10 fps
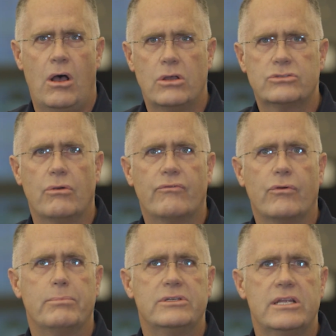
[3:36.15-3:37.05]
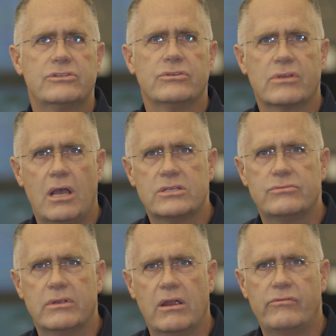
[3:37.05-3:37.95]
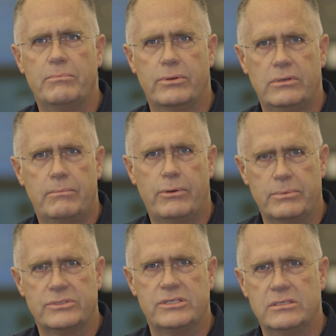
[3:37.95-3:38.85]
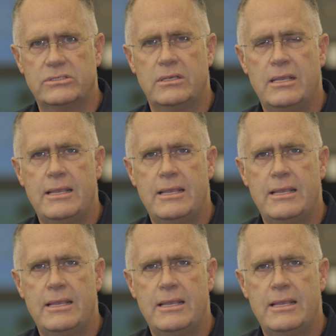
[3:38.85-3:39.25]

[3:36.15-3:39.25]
Also, for potential cost recovery purposes,